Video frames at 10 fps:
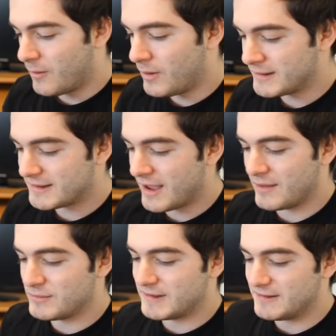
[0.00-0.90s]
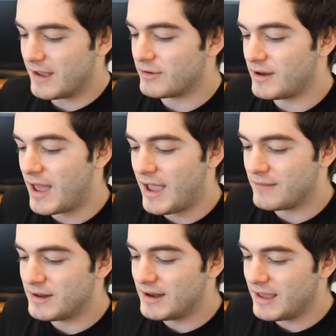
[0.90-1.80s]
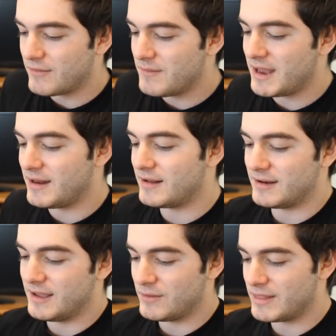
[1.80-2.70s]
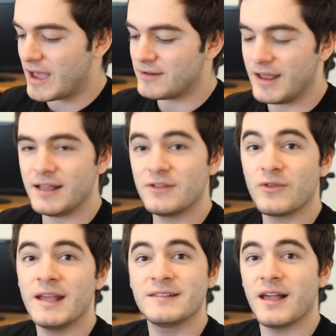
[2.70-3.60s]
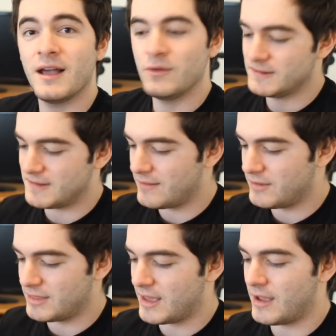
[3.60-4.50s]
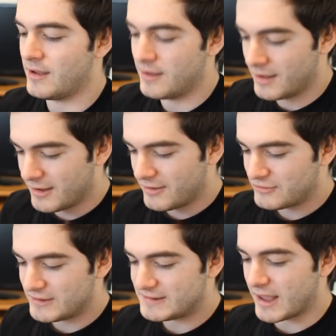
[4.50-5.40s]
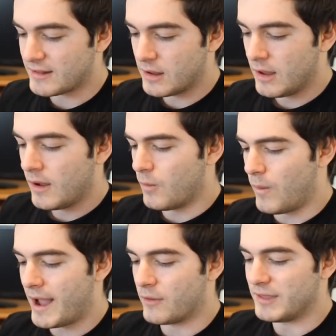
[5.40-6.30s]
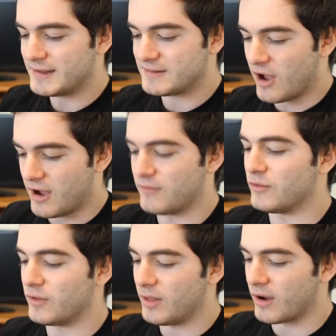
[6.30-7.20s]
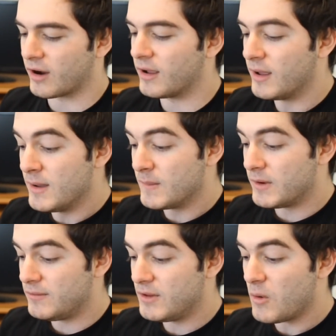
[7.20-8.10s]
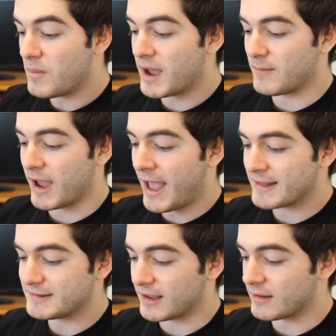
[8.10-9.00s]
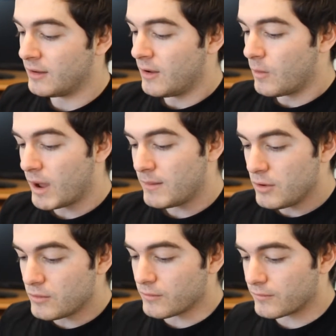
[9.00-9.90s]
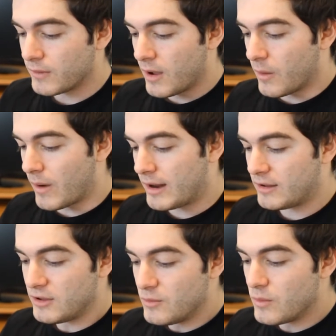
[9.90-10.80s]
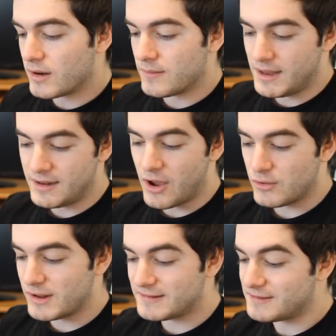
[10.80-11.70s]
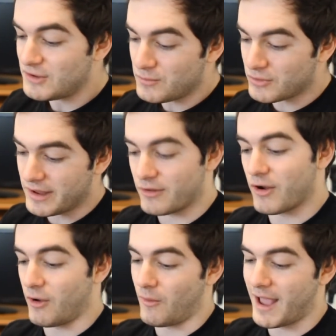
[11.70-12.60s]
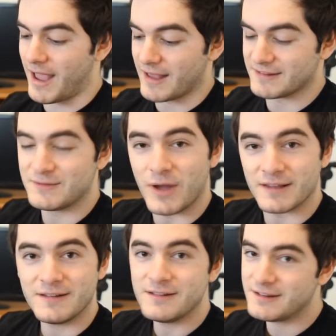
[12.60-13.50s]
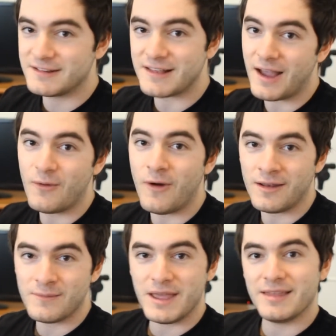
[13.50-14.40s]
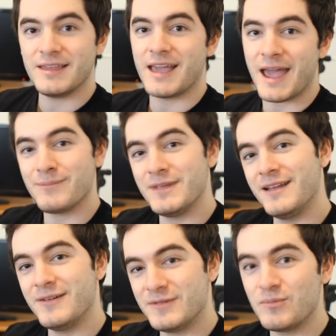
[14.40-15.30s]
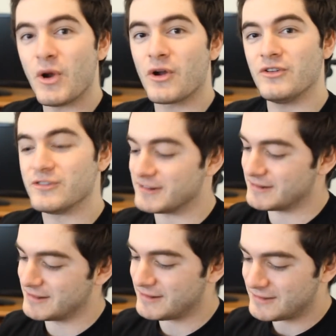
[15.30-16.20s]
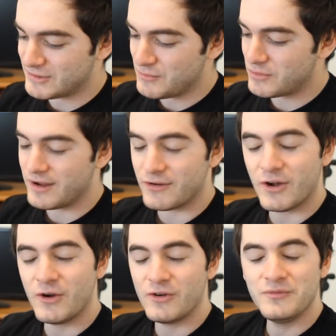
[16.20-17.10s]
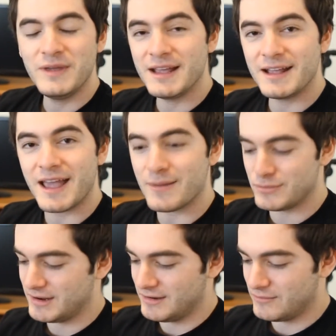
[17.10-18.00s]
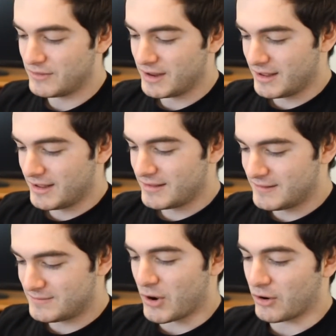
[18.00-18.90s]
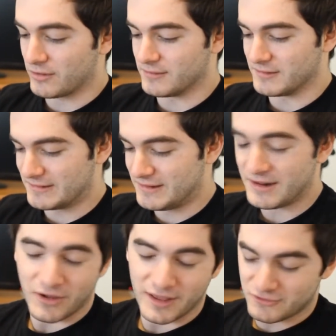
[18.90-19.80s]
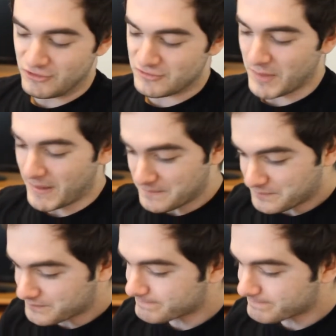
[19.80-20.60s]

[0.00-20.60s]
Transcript: Once I am discovered, I have to leave immediately without any trace I was ever there, she said. Wow, that's awful, Clara. But if you don't mind my asking, why move? Why don't you want to be known as a superhero? I asked, puzzled, because I want to be the captain of Sparkles, the superhero of being captain of the Sparkles. That's just me.